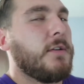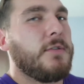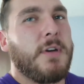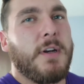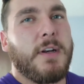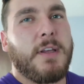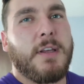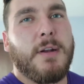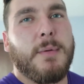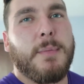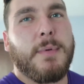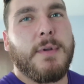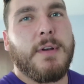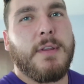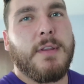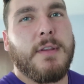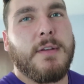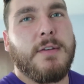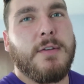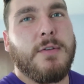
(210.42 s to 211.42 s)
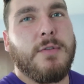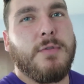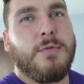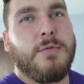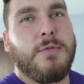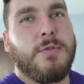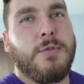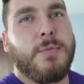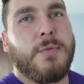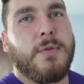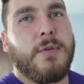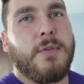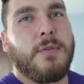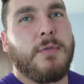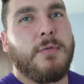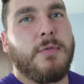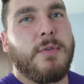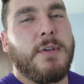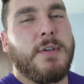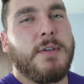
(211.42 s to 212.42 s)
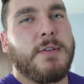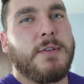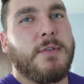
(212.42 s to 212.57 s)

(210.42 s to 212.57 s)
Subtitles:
Try to get up into the 2.3s